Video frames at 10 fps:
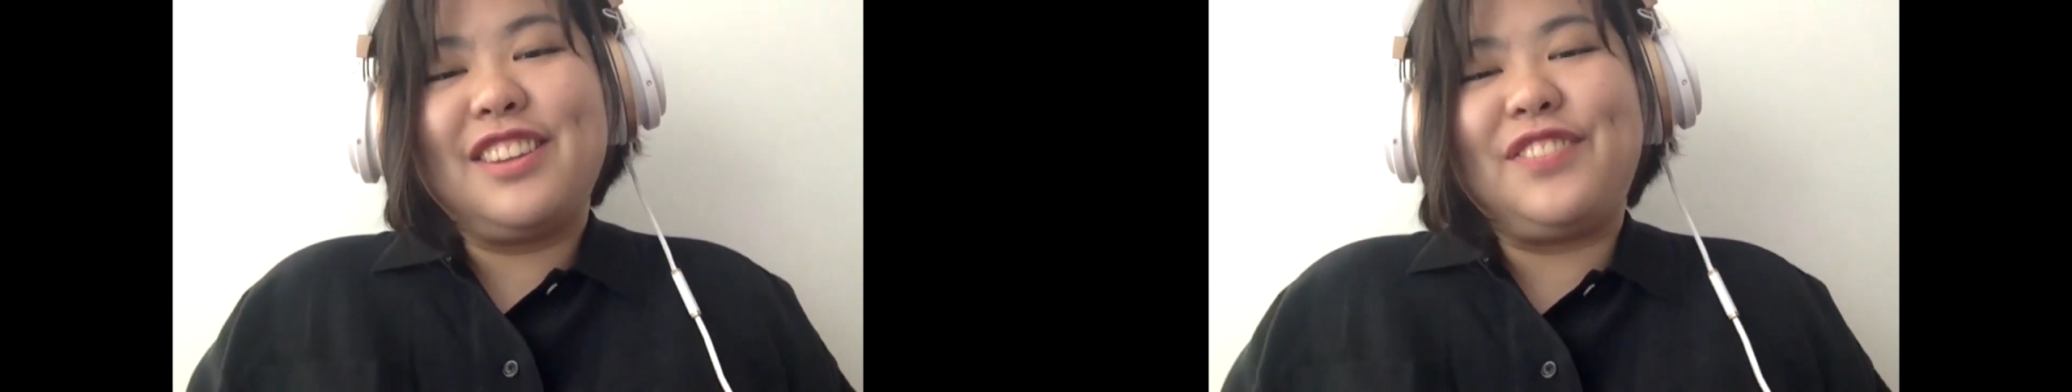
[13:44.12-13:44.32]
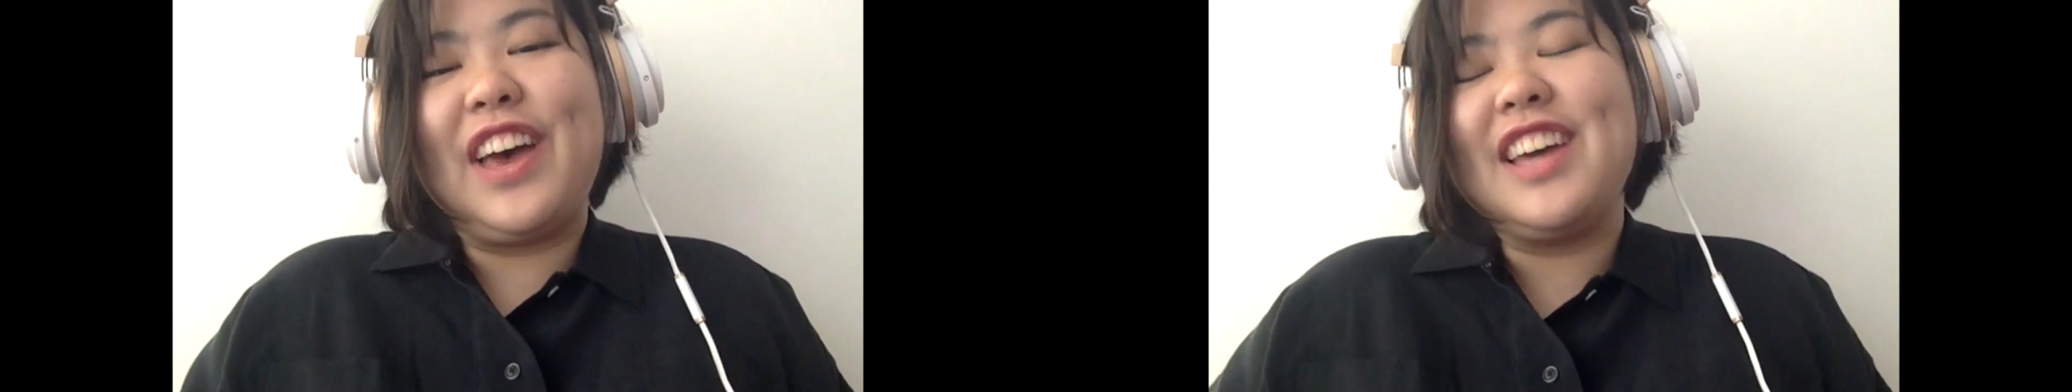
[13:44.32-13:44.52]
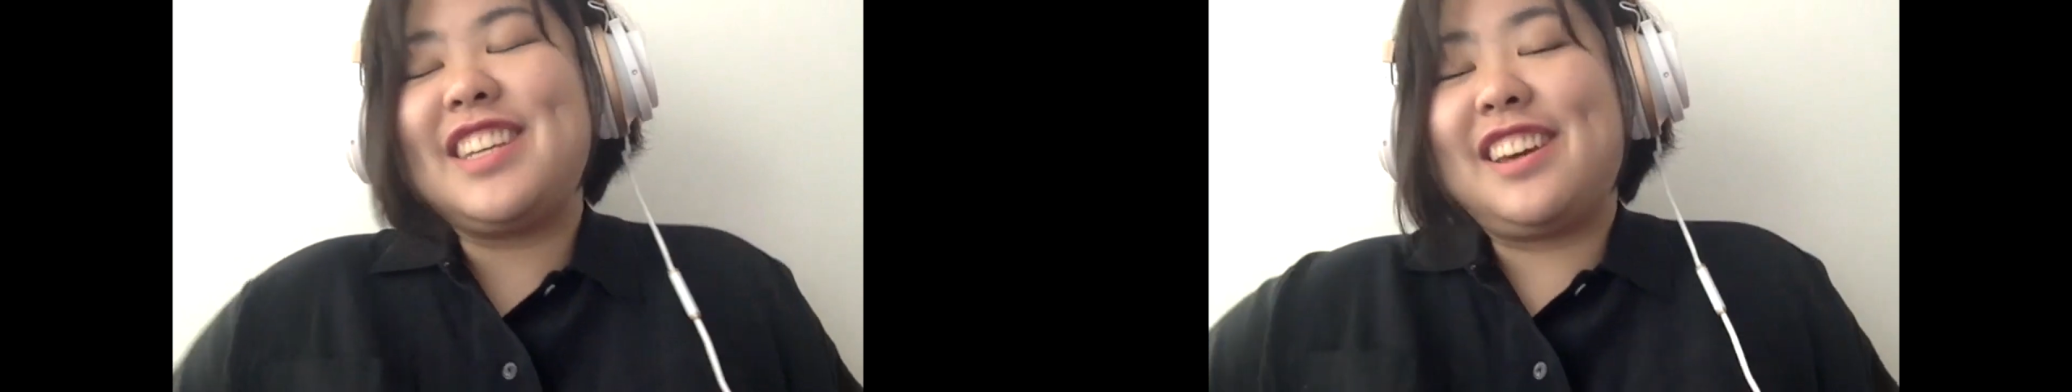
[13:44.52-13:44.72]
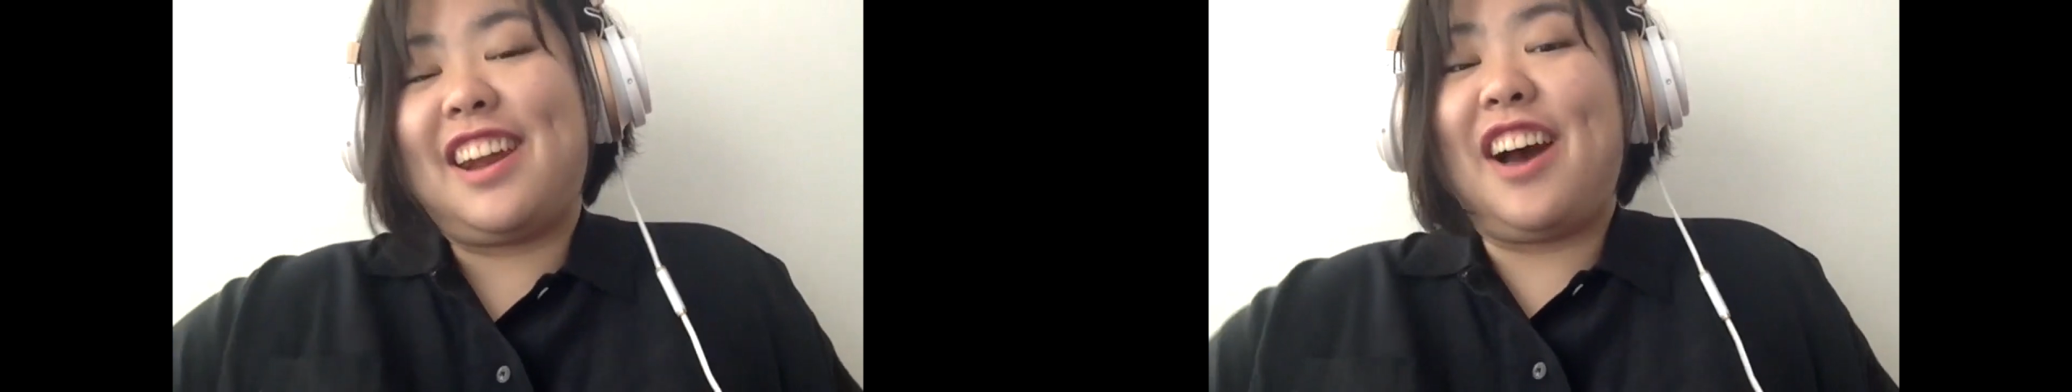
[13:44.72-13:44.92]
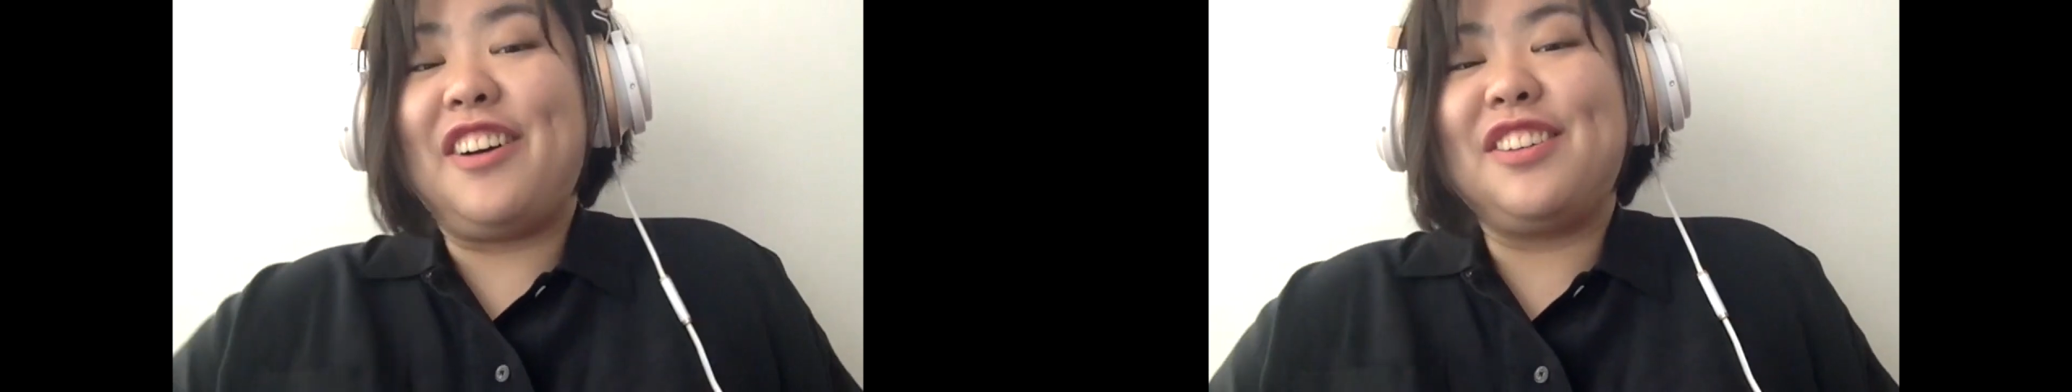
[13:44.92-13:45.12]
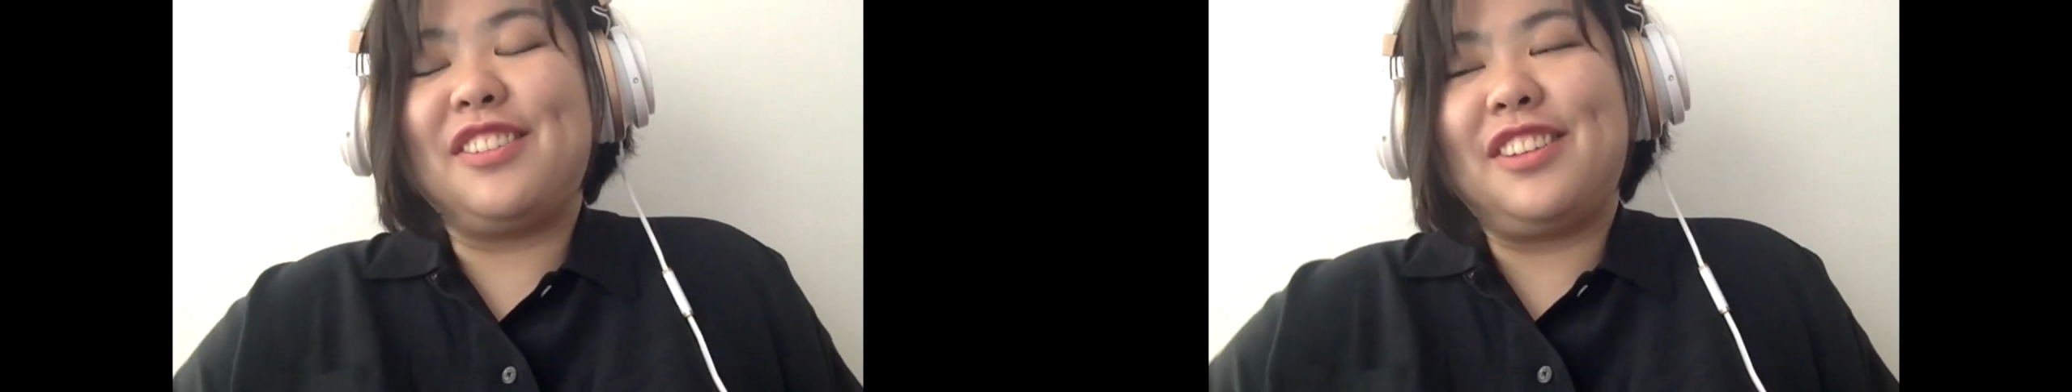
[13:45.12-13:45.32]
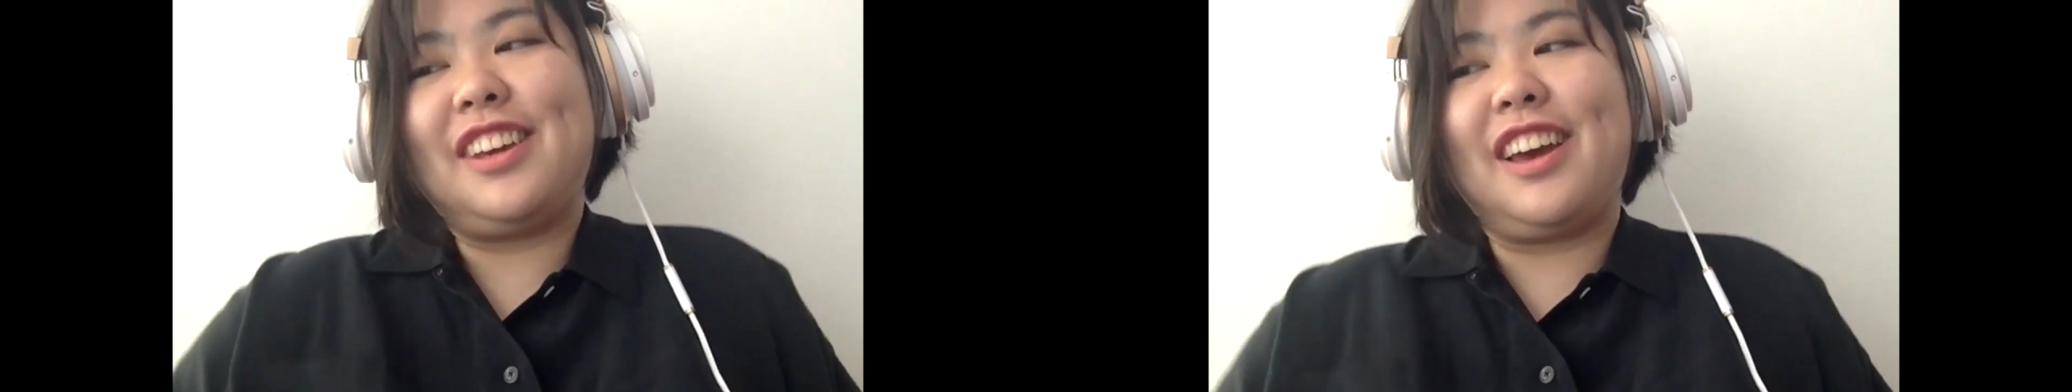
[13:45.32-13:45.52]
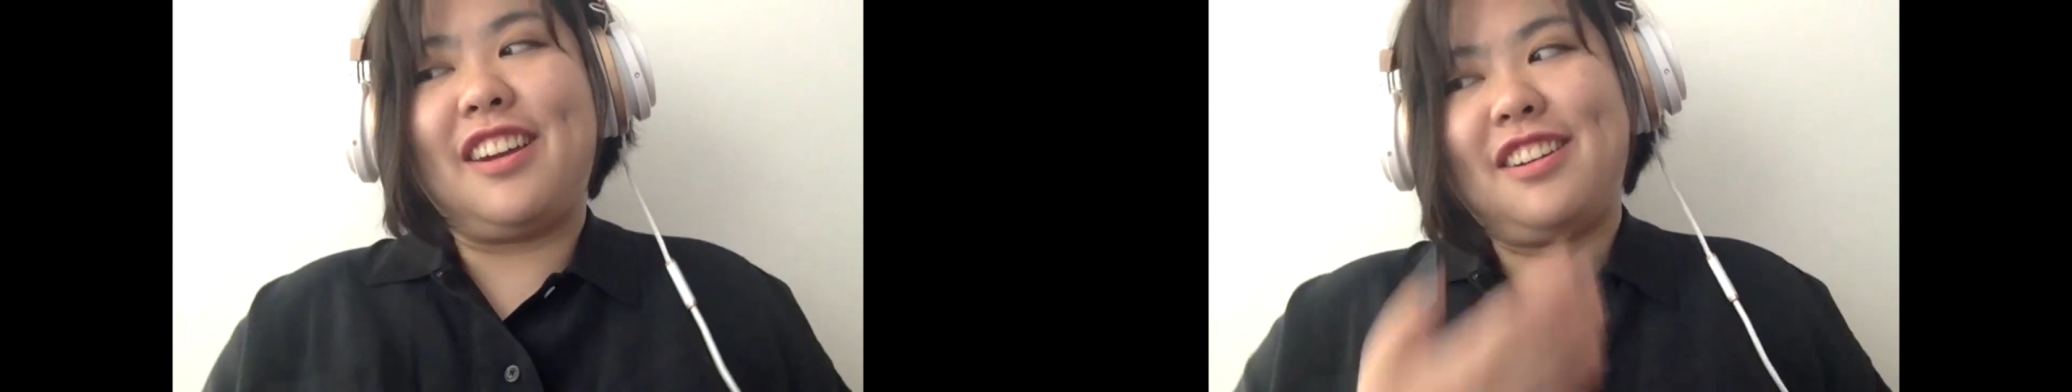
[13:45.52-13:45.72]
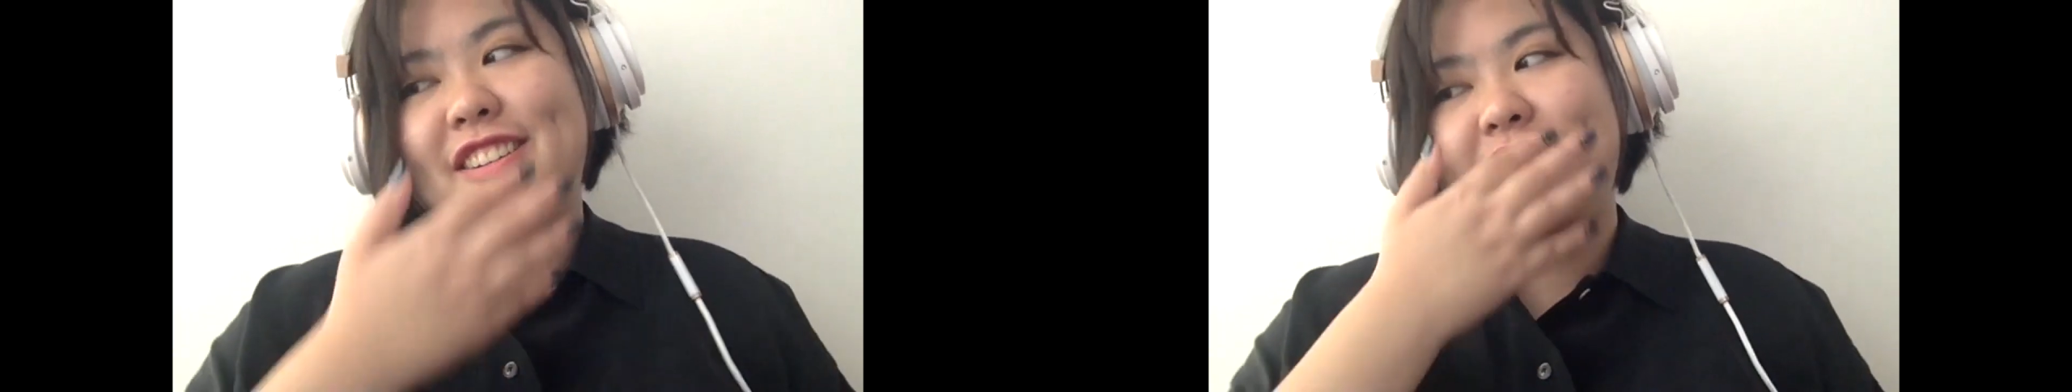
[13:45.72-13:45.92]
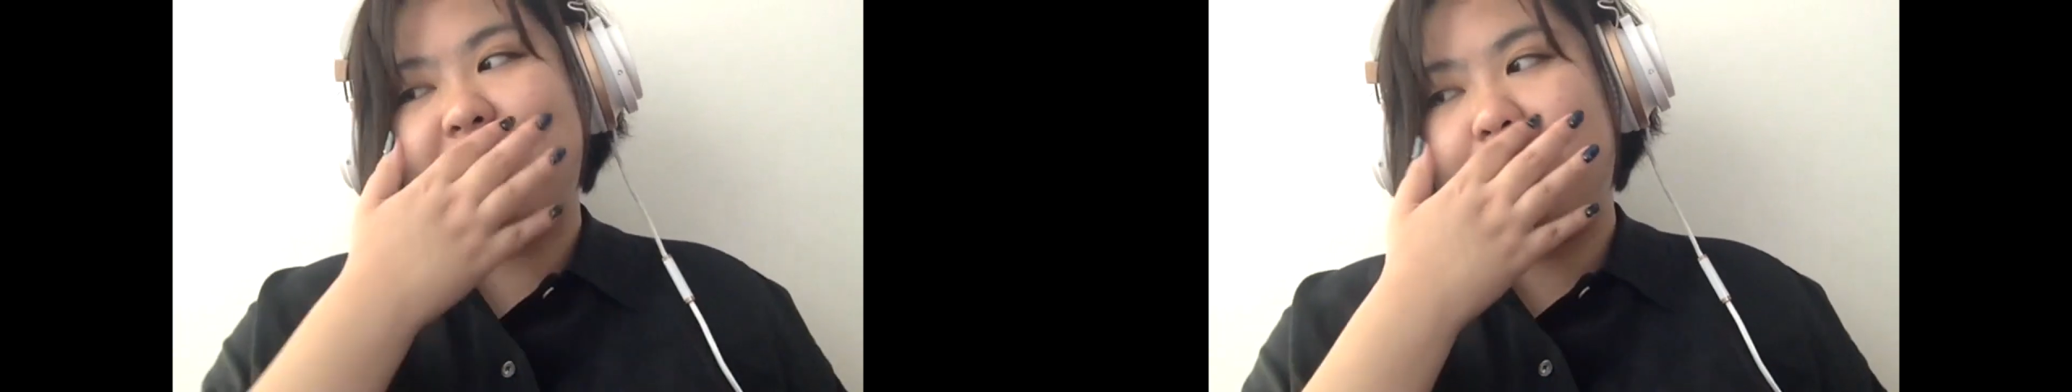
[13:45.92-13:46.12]
depending on how you look at
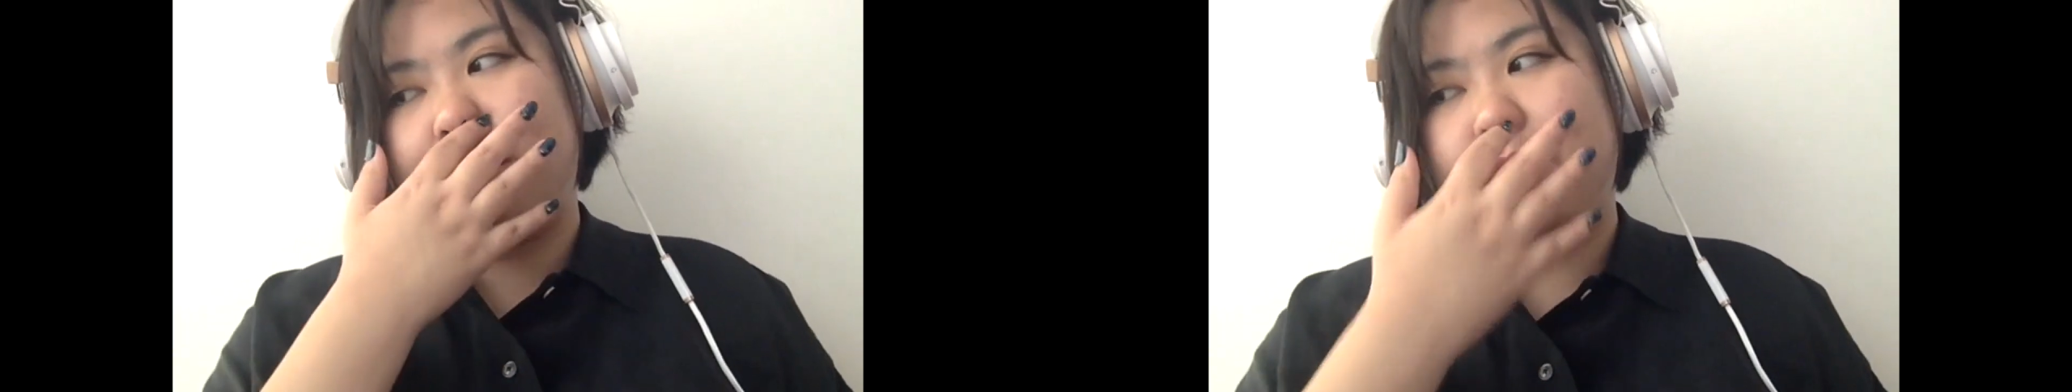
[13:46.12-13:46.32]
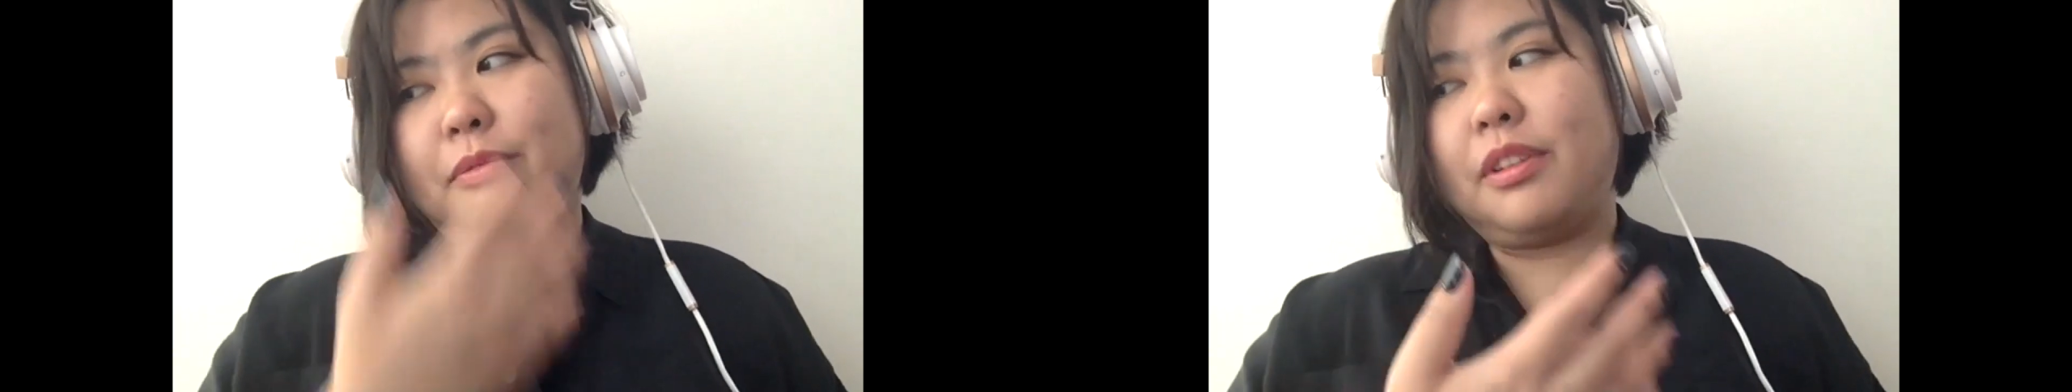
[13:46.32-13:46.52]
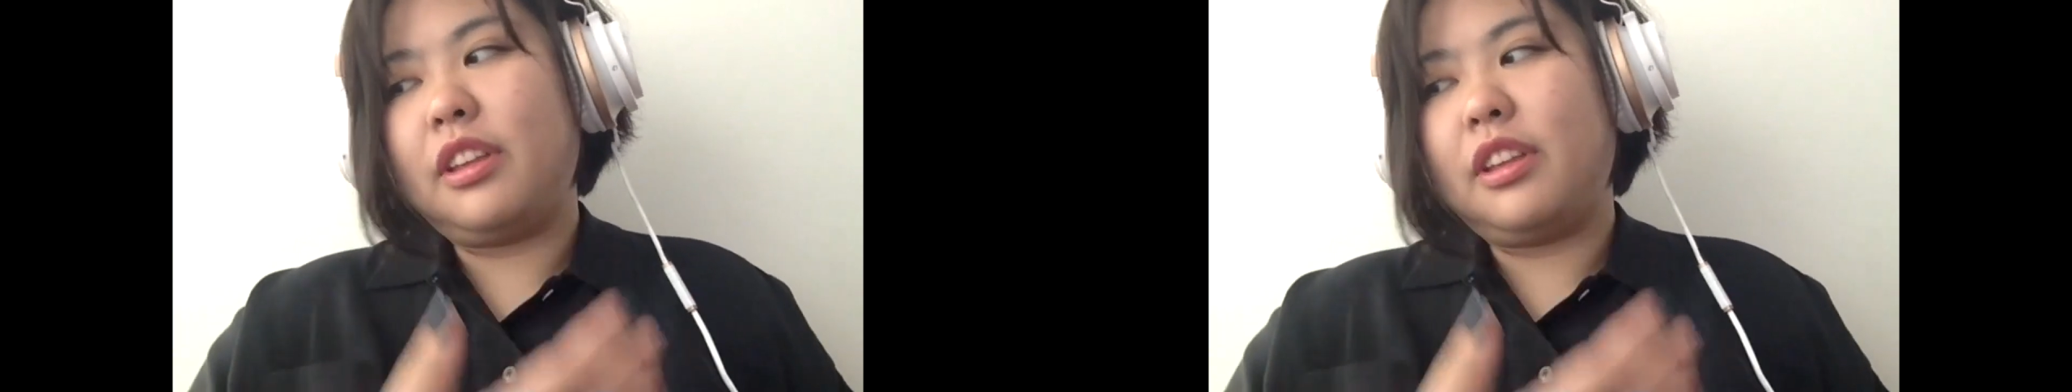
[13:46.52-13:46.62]
it. But